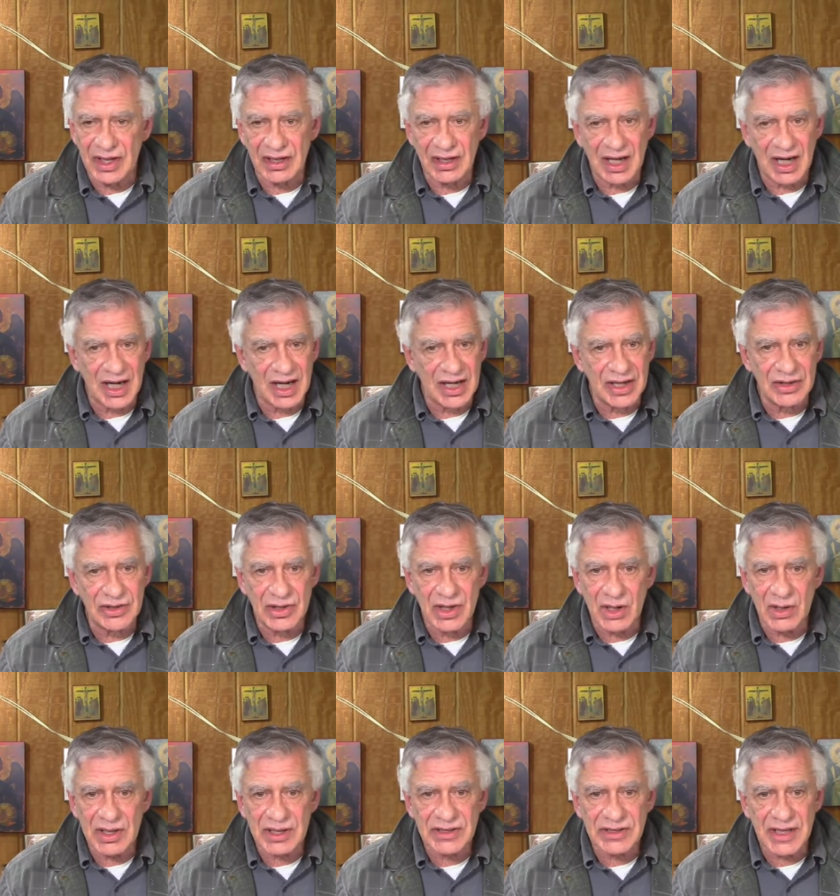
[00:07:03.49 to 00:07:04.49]
There are
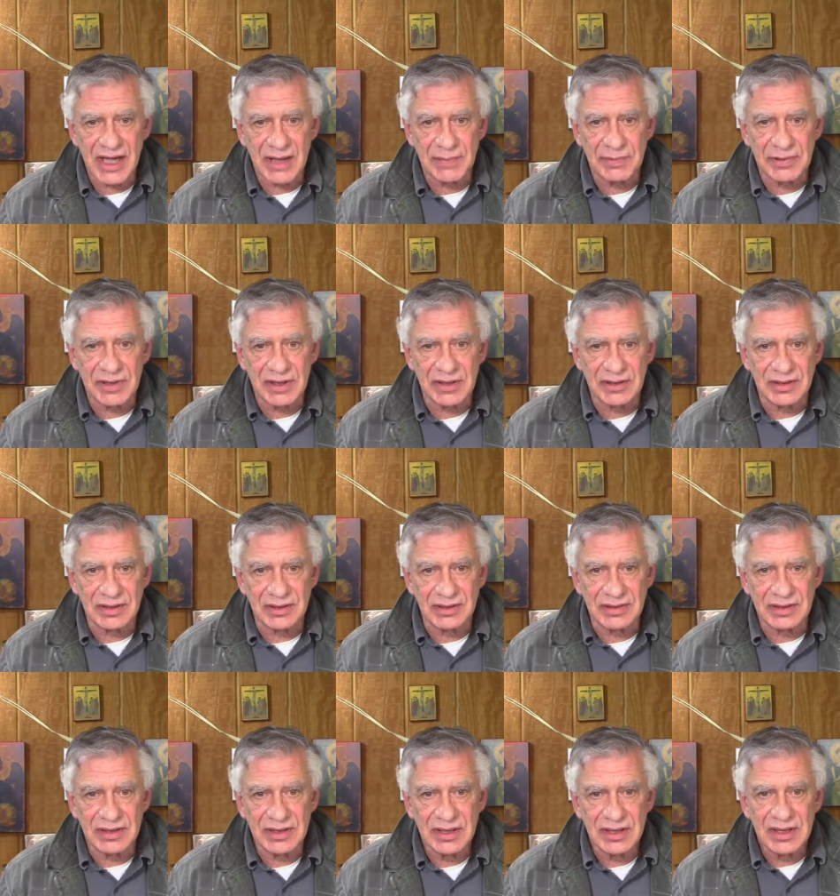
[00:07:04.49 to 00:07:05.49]
no
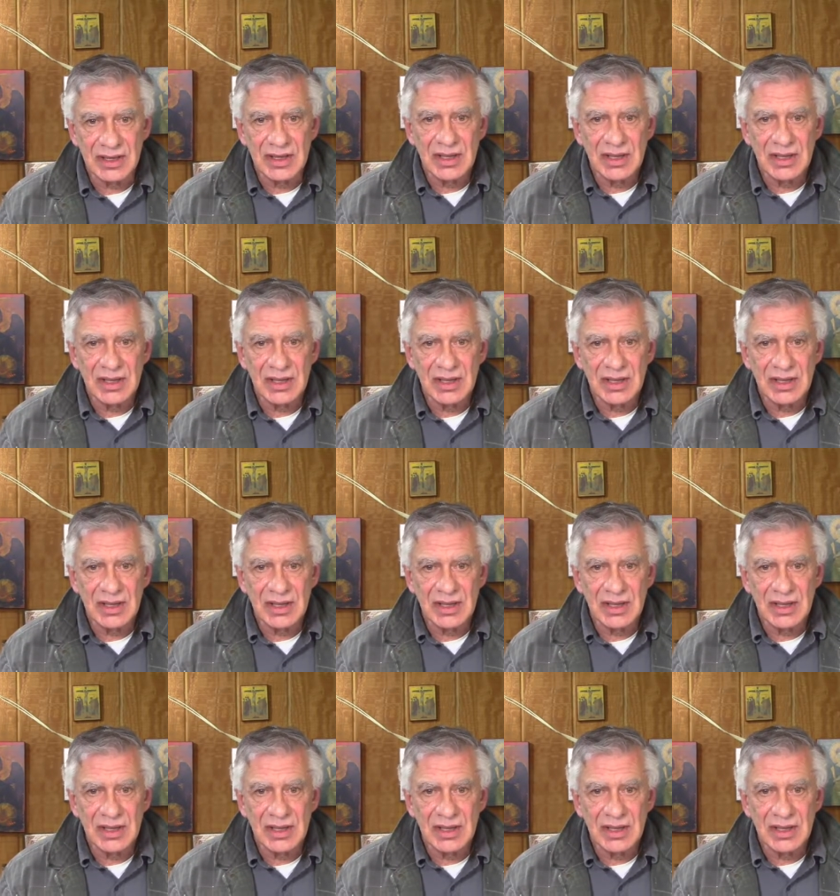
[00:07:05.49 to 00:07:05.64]
exceptions.